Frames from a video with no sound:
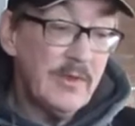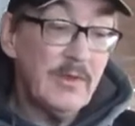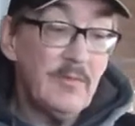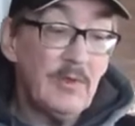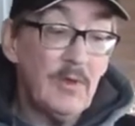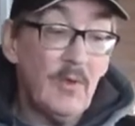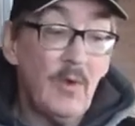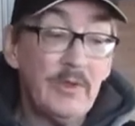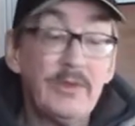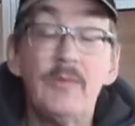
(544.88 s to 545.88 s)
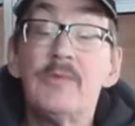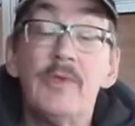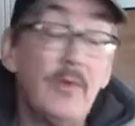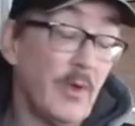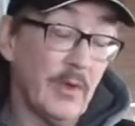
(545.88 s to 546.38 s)
seemed to know what she was
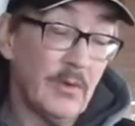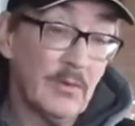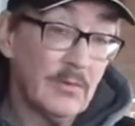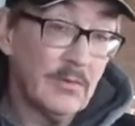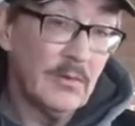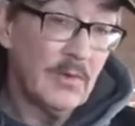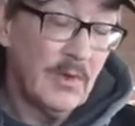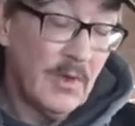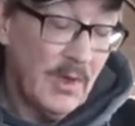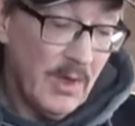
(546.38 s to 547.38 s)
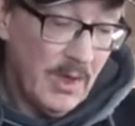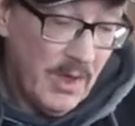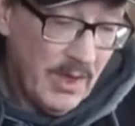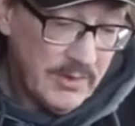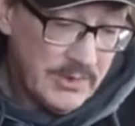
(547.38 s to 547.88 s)
doing.
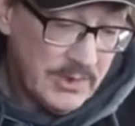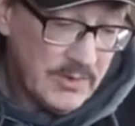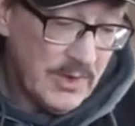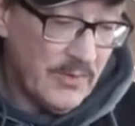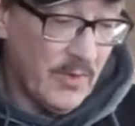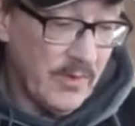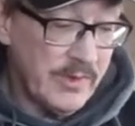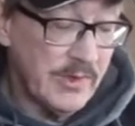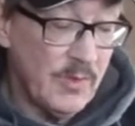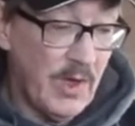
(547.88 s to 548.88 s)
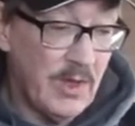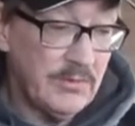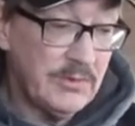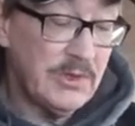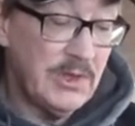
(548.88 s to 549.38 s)
And she treated the horses
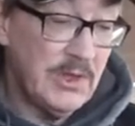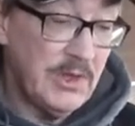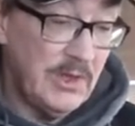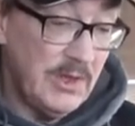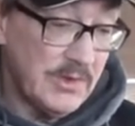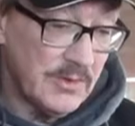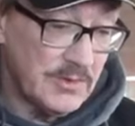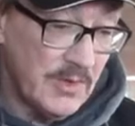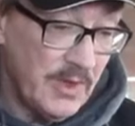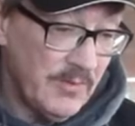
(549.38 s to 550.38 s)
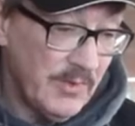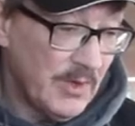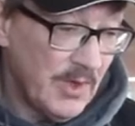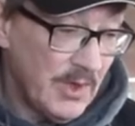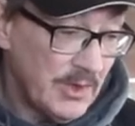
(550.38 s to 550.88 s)
well. She did a decent trim.
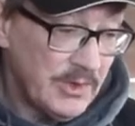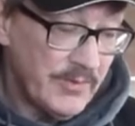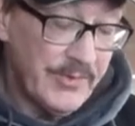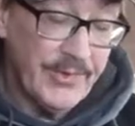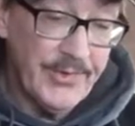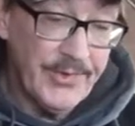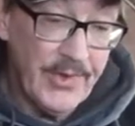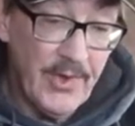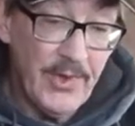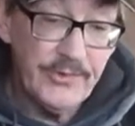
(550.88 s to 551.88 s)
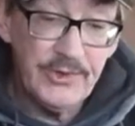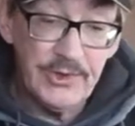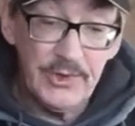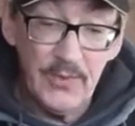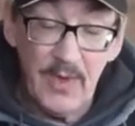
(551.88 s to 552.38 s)
She returned the calls. She
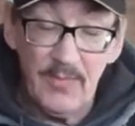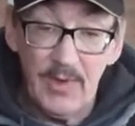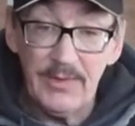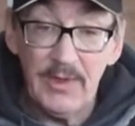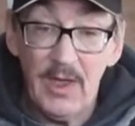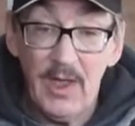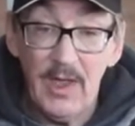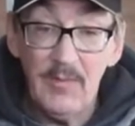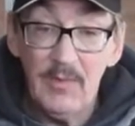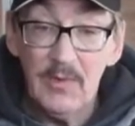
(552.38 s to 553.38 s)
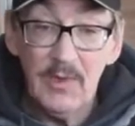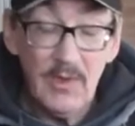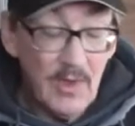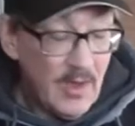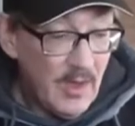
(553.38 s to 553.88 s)
showed up on time.
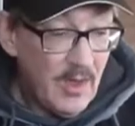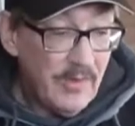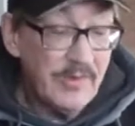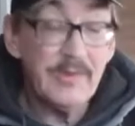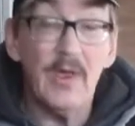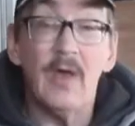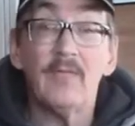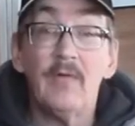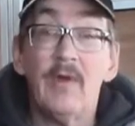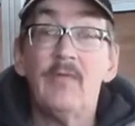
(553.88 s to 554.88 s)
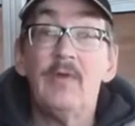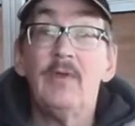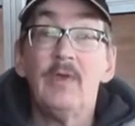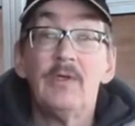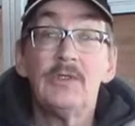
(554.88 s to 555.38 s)
All this stuff.
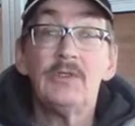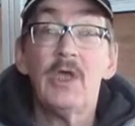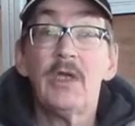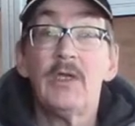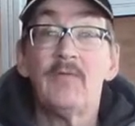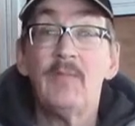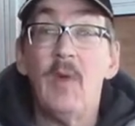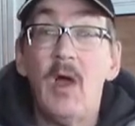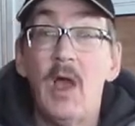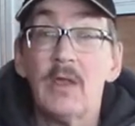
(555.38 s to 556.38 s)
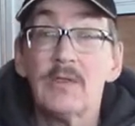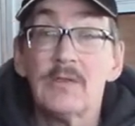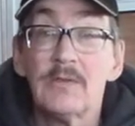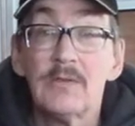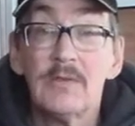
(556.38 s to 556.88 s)
She checked every box.